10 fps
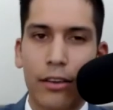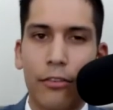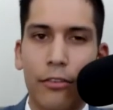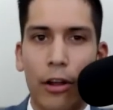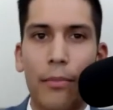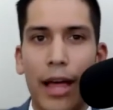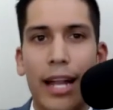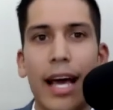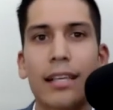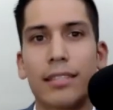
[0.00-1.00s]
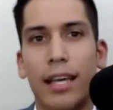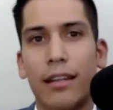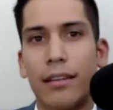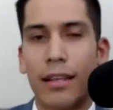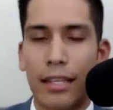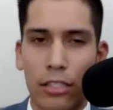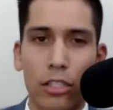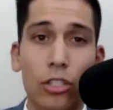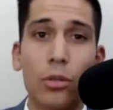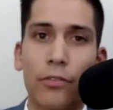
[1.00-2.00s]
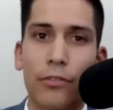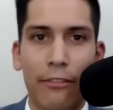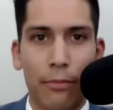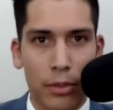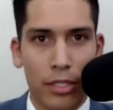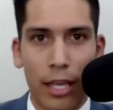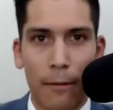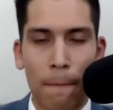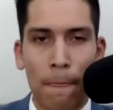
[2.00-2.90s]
from that asset to the tune of 5%.